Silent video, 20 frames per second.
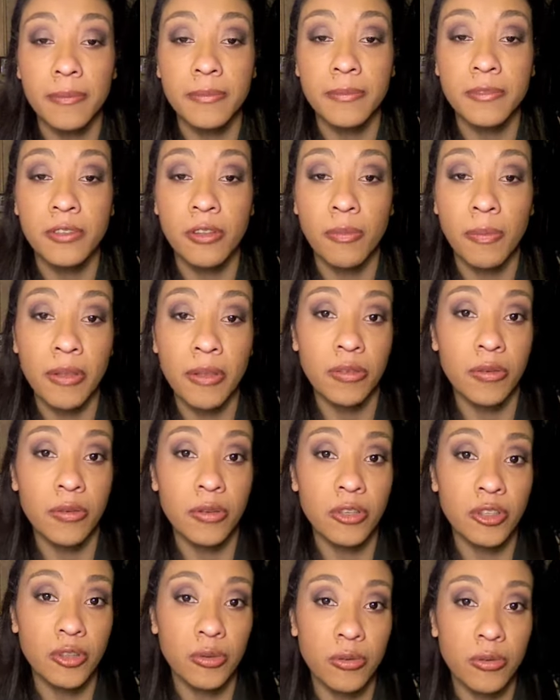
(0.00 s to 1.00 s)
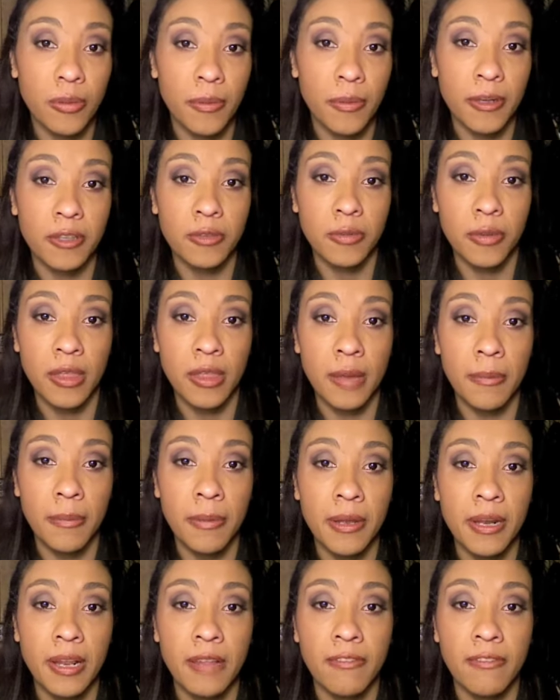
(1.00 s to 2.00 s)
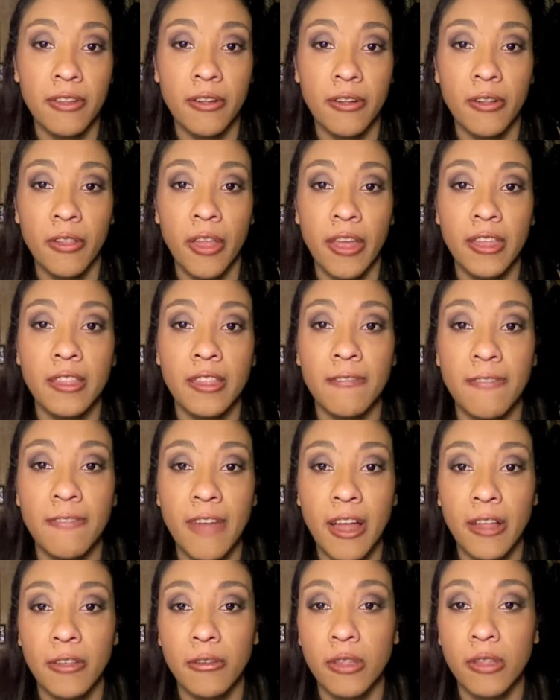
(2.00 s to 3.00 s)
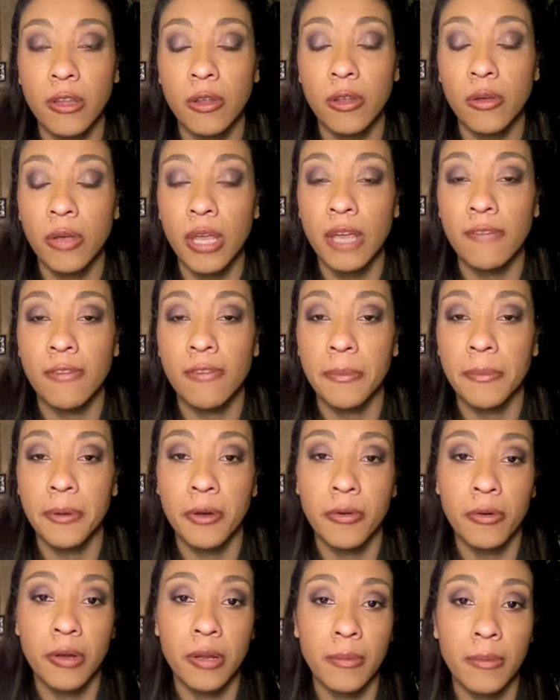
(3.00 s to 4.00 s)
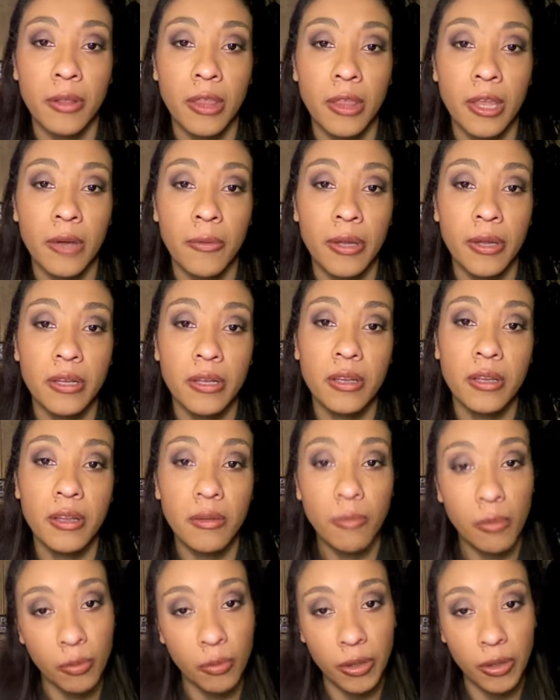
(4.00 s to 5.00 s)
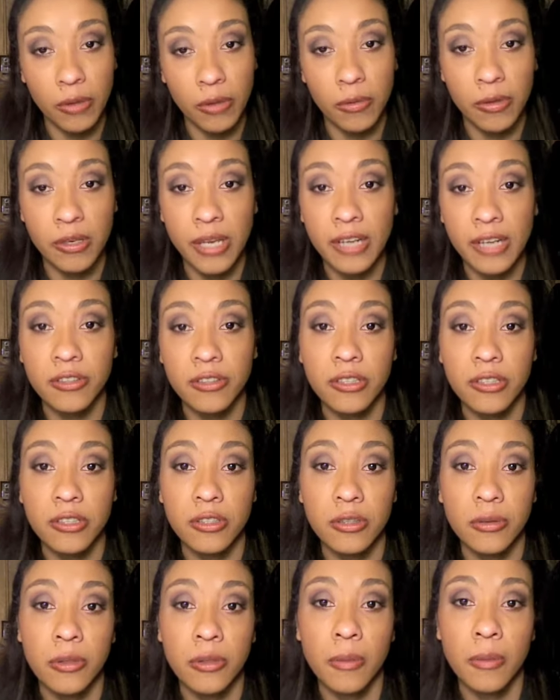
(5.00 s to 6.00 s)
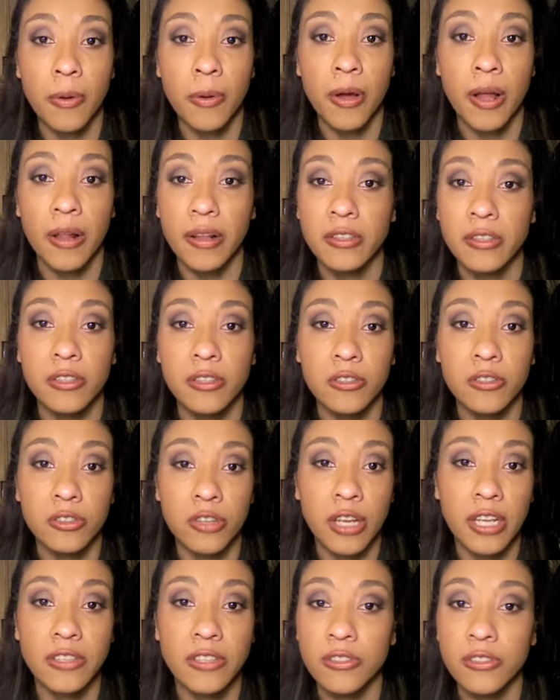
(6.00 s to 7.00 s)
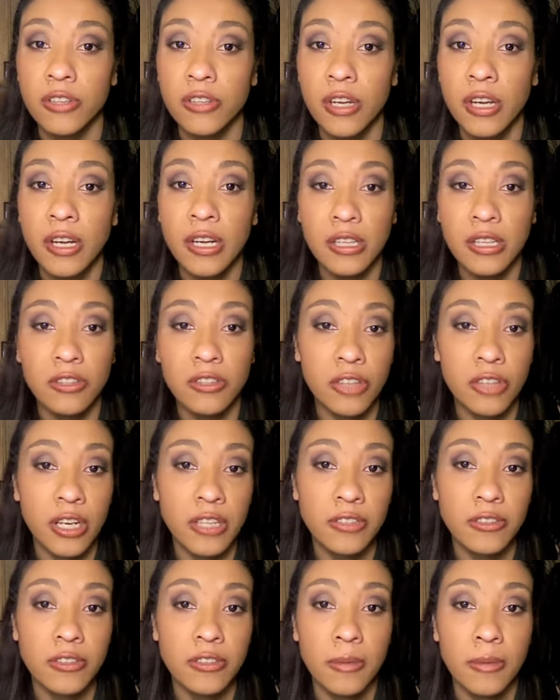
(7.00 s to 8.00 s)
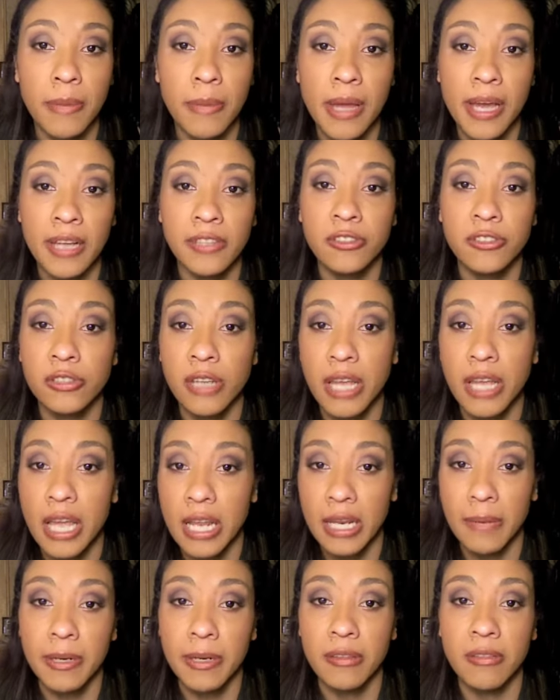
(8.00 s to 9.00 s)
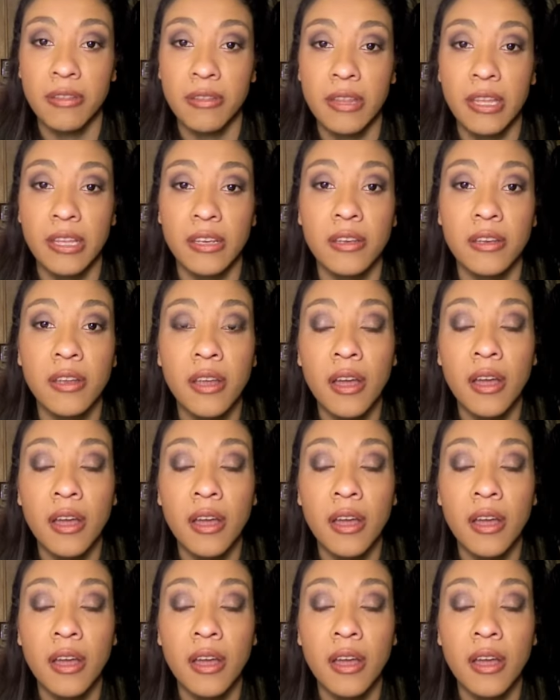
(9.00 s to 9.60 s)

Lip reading: just because you can do so much with them, and I feel like the value that you get from a cream or liquid with what you can actually do to the product to change it to match anybody's skin,